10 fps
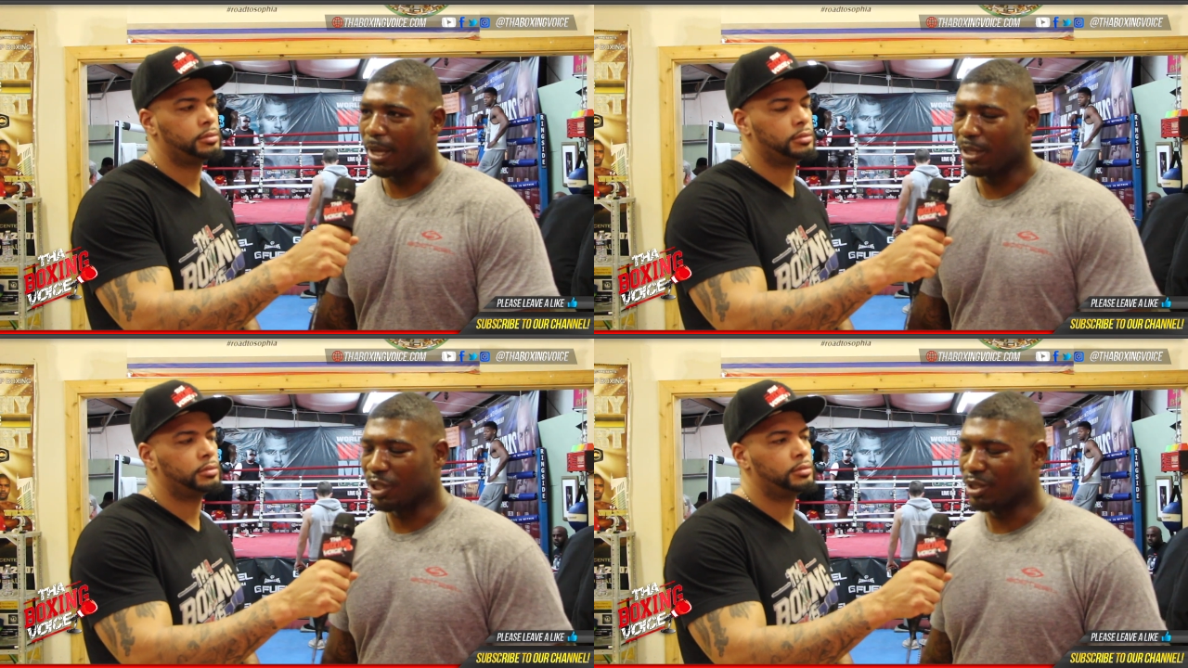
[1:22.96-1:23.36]

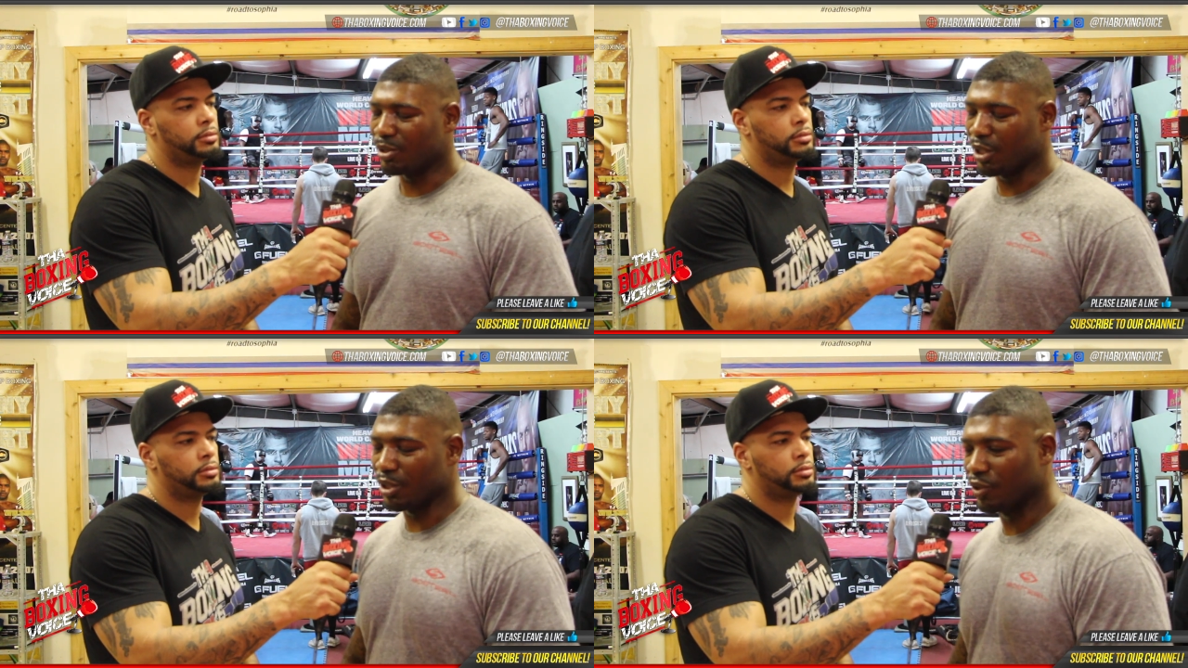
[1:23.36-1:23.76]
Speaker 1: man.
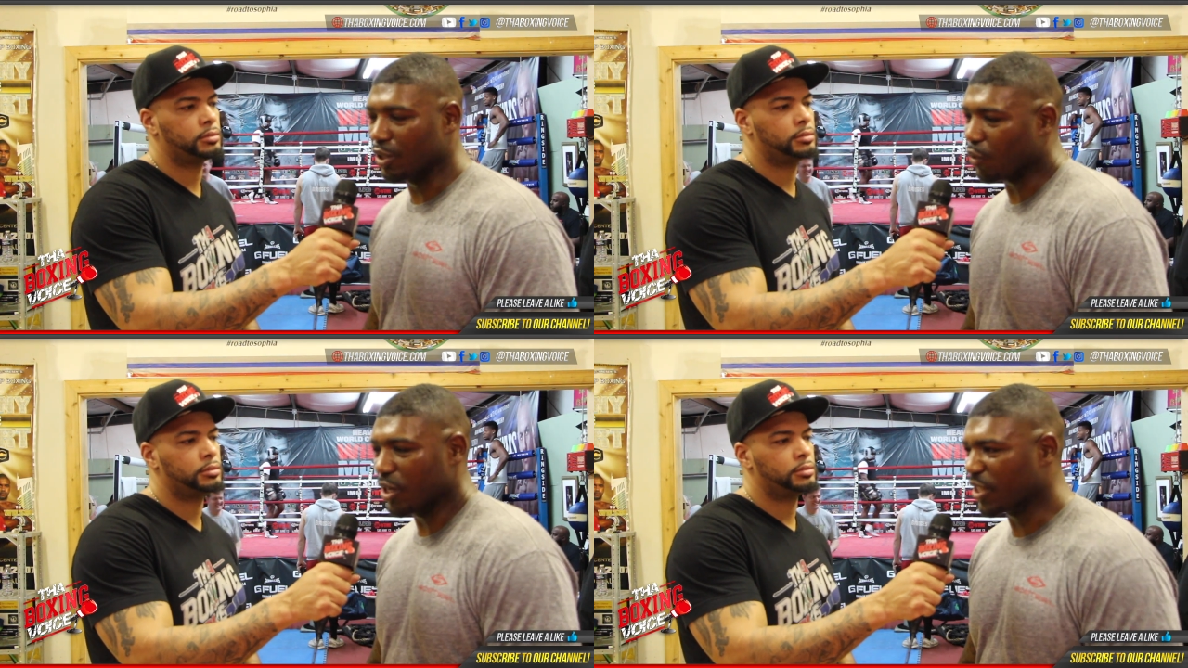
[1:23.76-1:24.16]
Just just
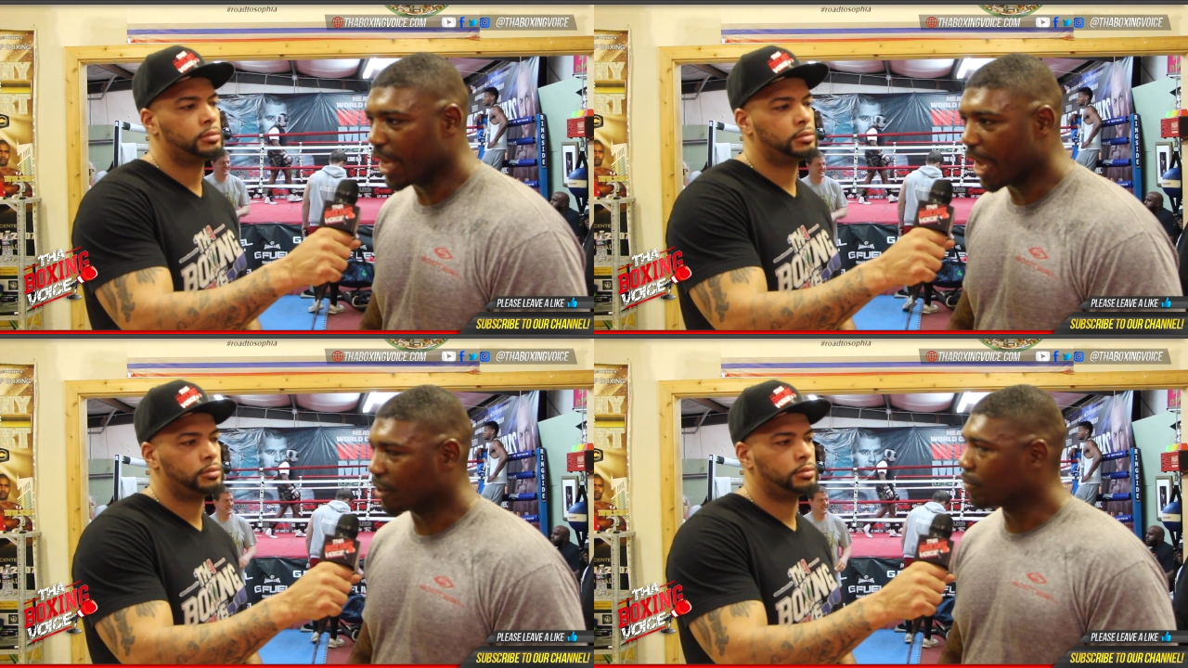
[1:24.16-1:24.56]
just trying to
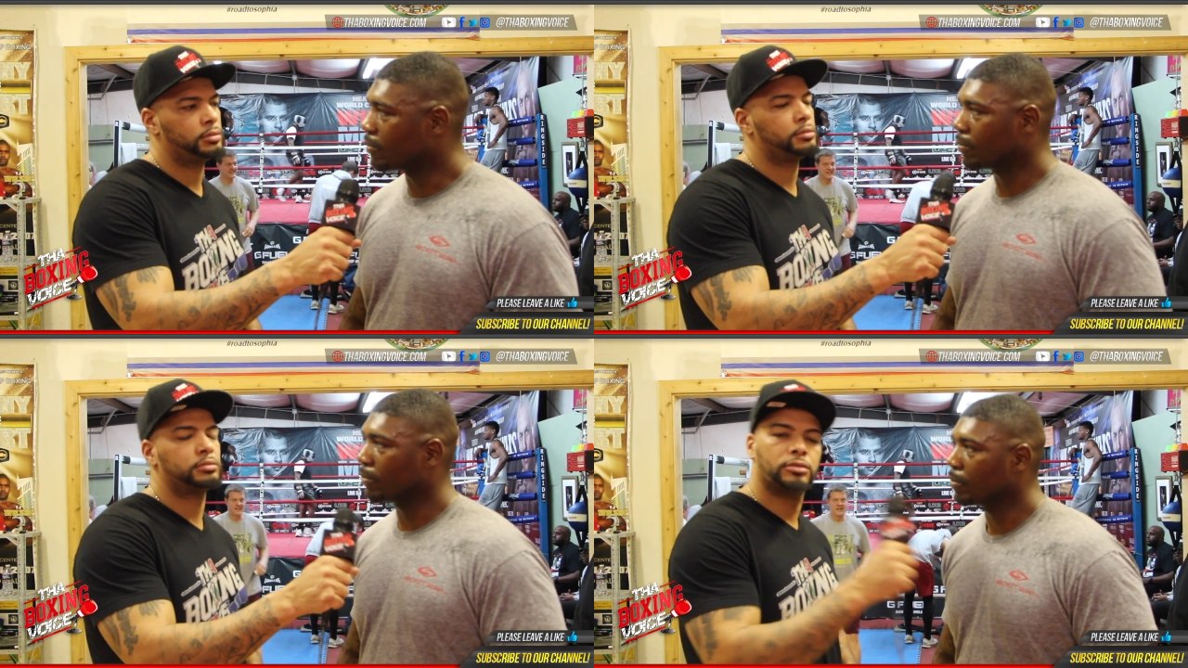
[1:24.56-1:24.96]
stay active.
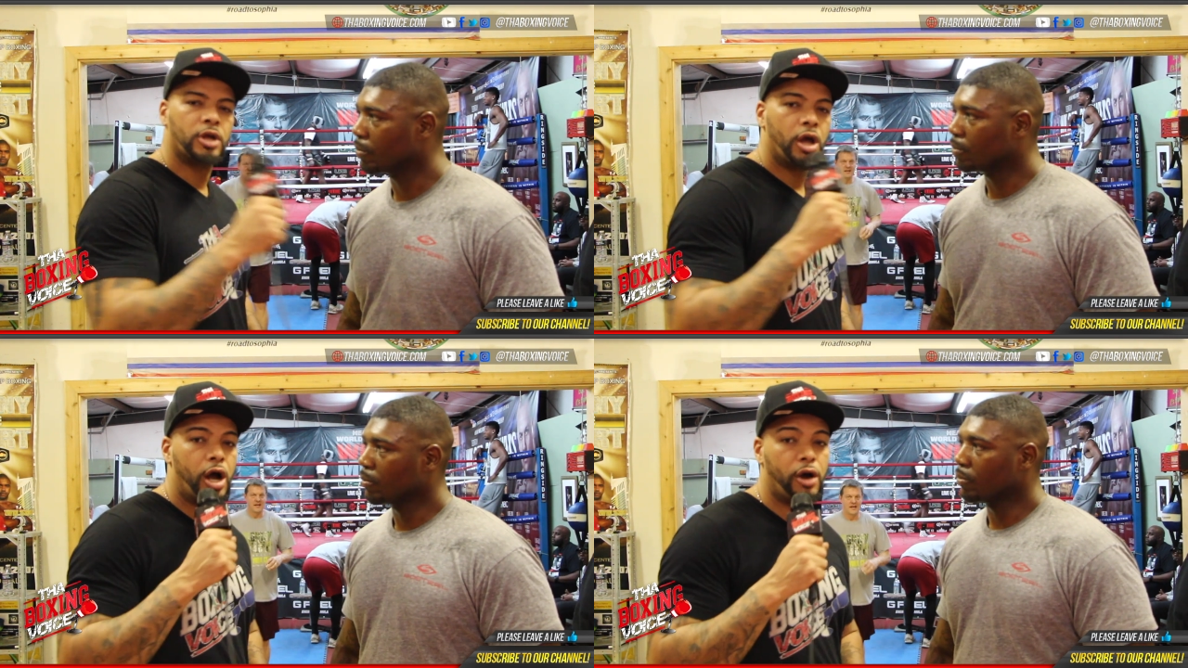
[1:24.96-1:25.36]

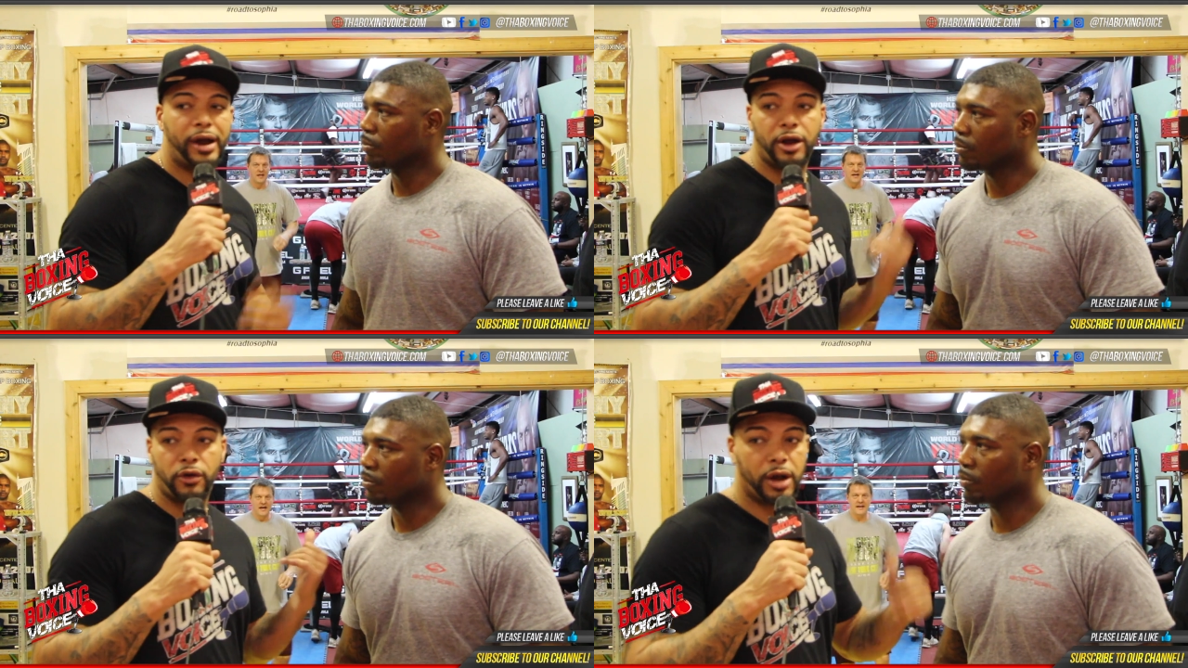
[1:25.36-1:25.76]
Speaker 2: All
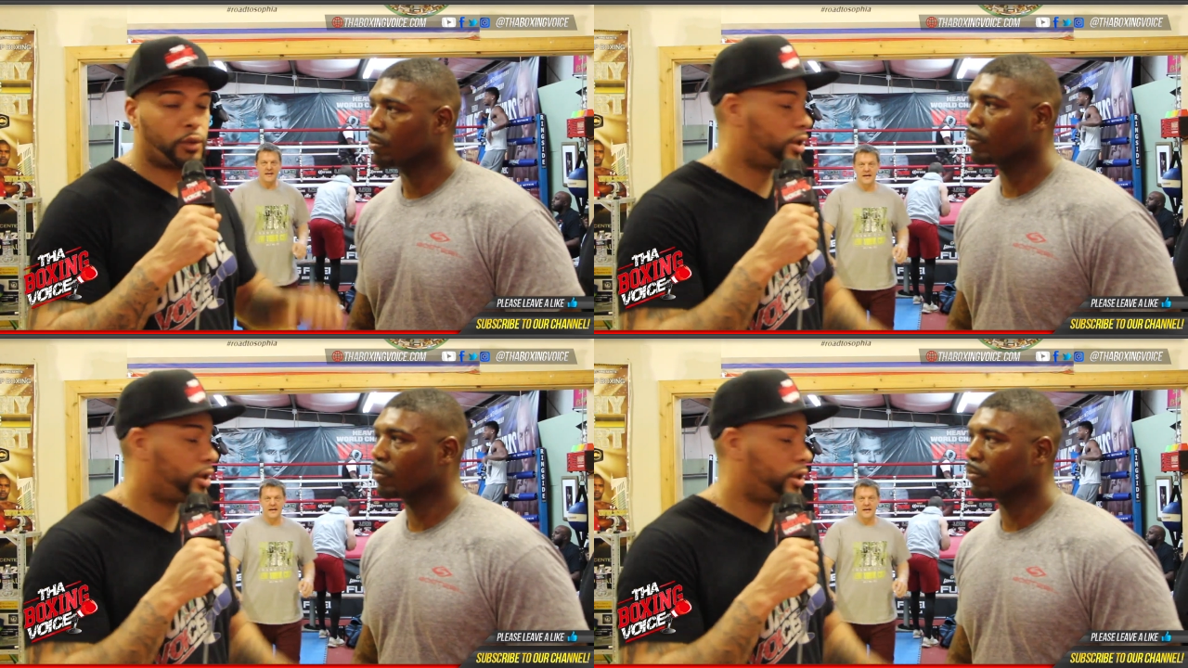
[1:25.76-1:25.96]
right, Greg.